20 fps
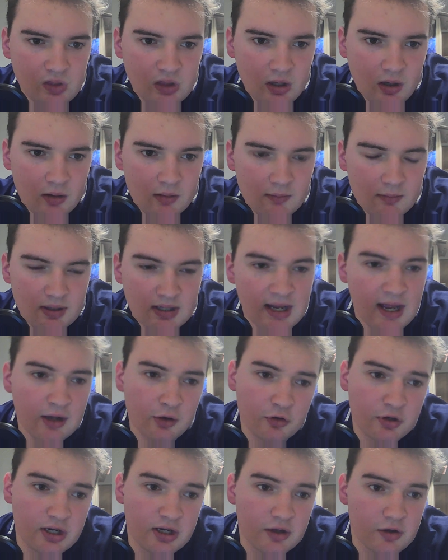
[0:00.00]
But yeah,
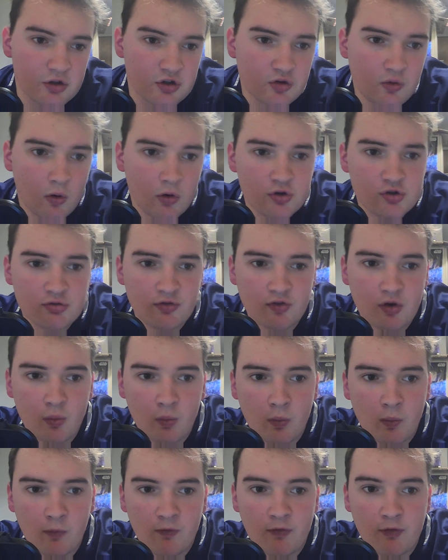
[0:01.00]
looking at the squads, we've got
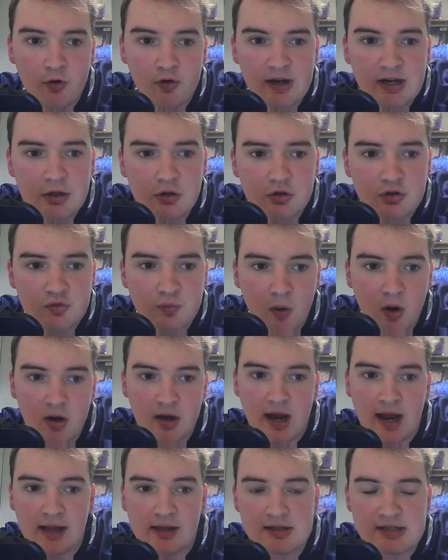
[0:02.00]
for England 1,
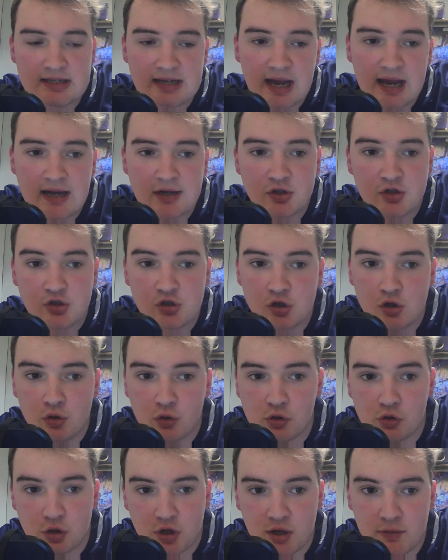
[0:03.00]
Ellis Genge, 2, Luke
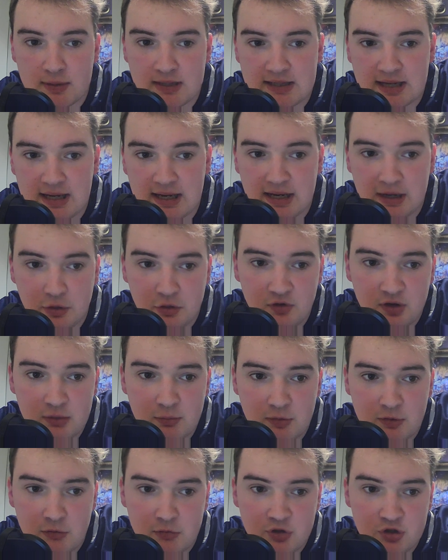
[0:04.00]
Cowan-Dickey, 3, Will
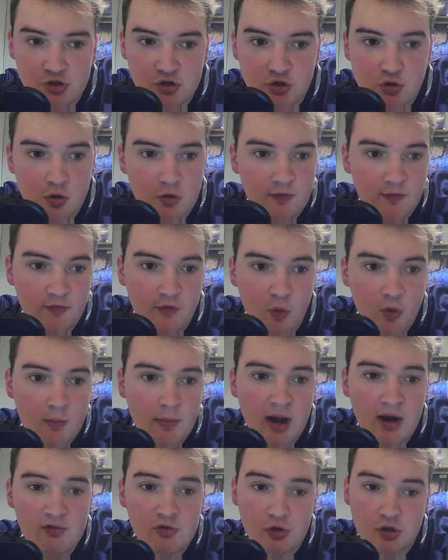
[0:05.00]
Stewart, 4,
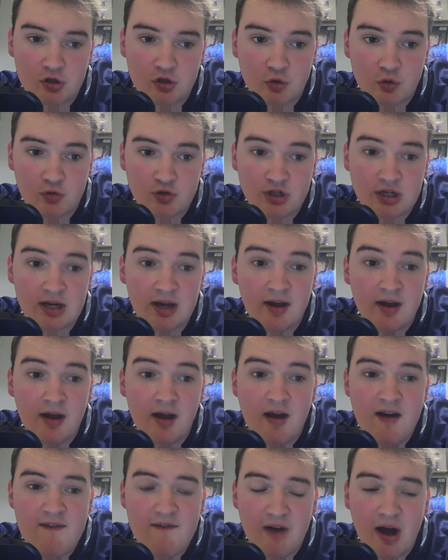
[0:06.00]
Maro Itoje,
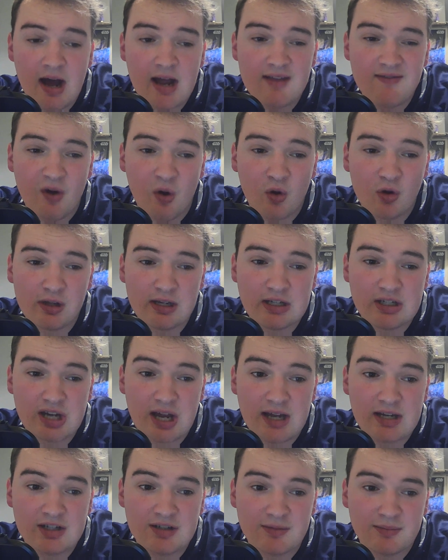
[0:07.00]
5, Ollie
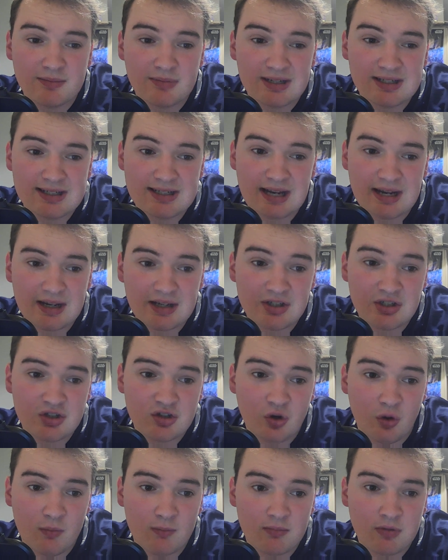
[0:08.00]
Chesham, 6,
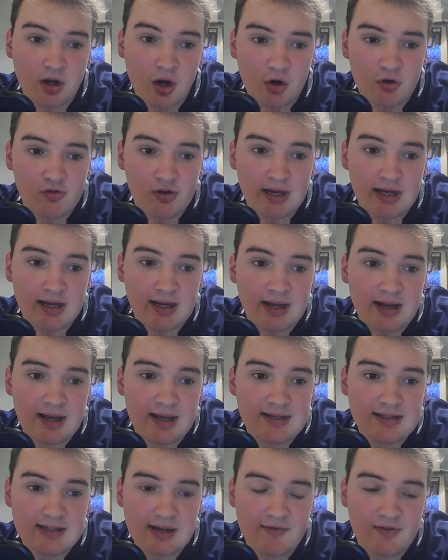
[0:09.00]
Tom Curry,
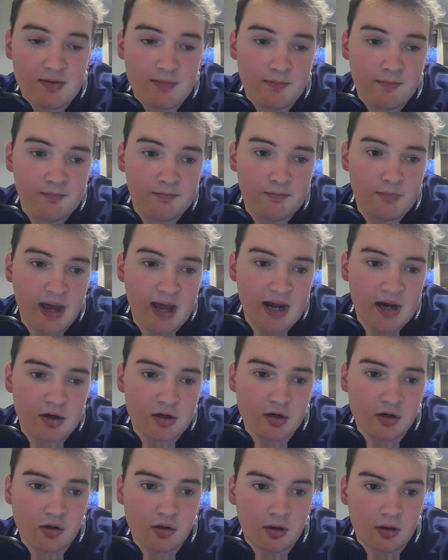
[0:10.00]
7, Ben
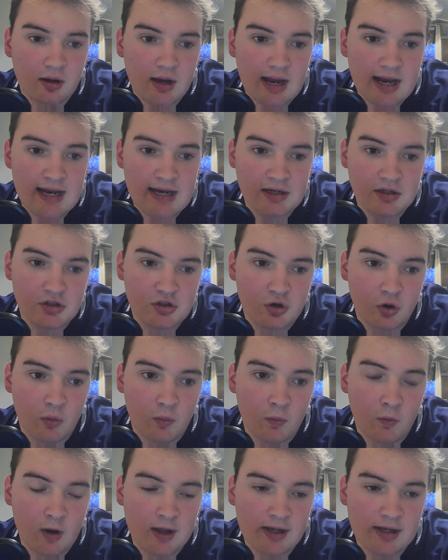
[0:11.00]
Earl, 8, Tom
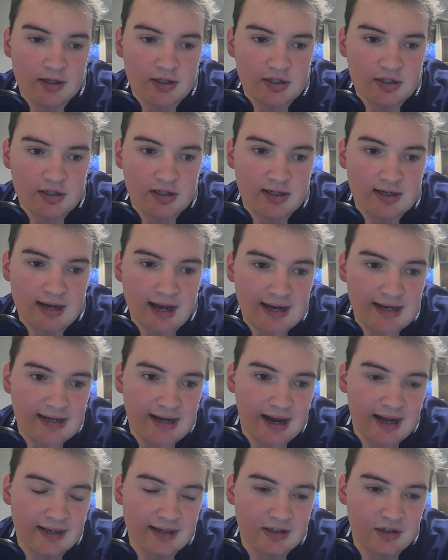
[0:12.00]
Willis, 9,
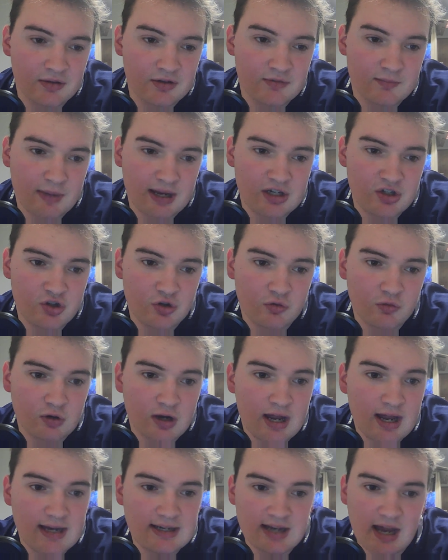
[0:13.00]
Alex Mitchell,
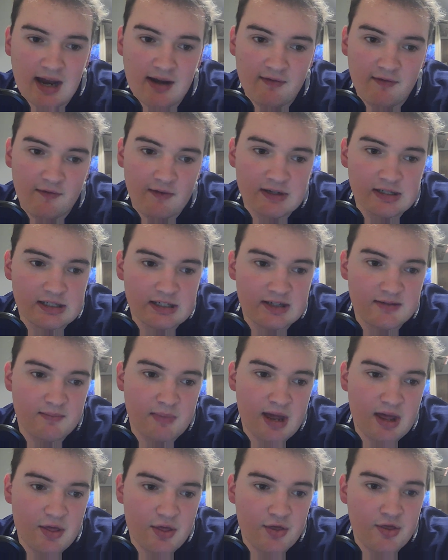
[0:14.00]
10, Finn
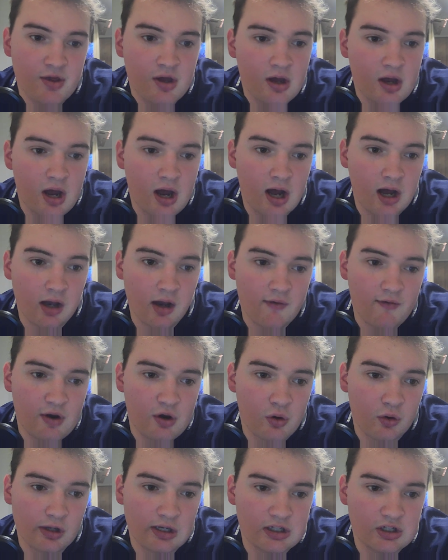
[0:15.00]
Smith, 11,
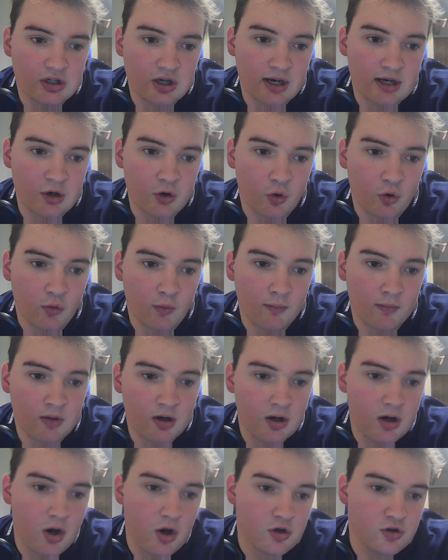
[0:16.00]
Ollie Slightholme,
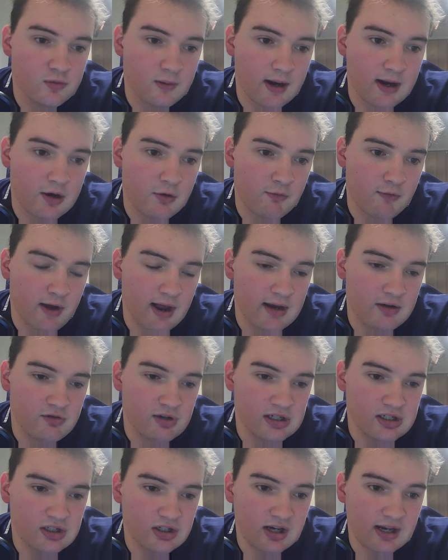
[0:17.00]
12 Henry
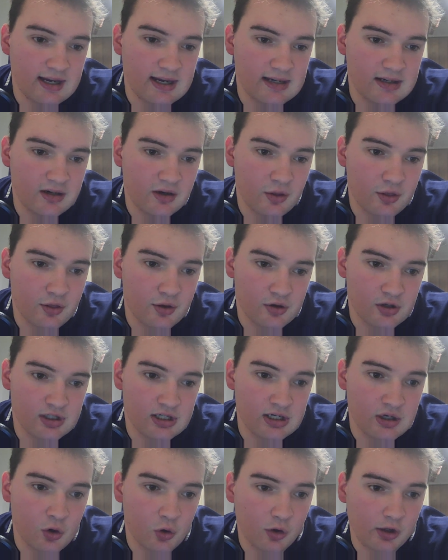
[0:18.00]
Slade, 13
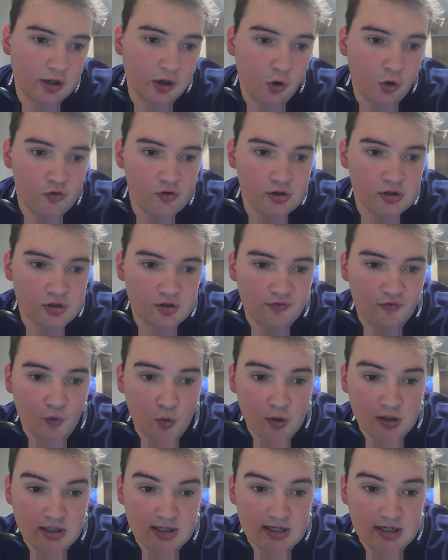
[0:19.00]
Ollie Lawrence,
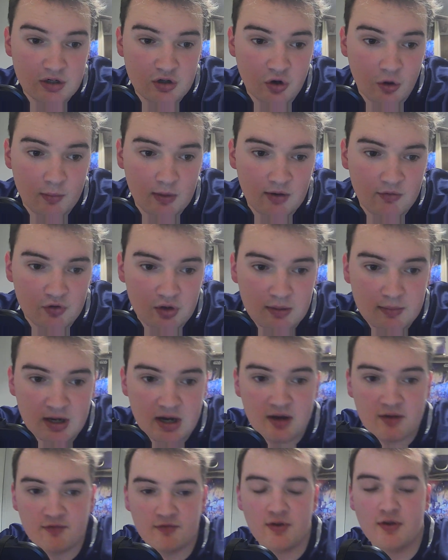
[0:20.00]
14 Tommy Freeman, and
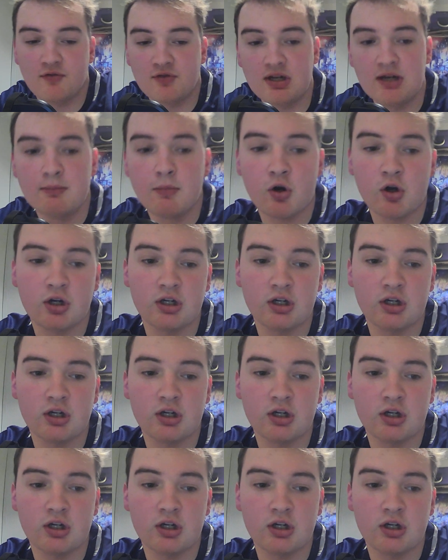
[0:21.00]
15 Marcus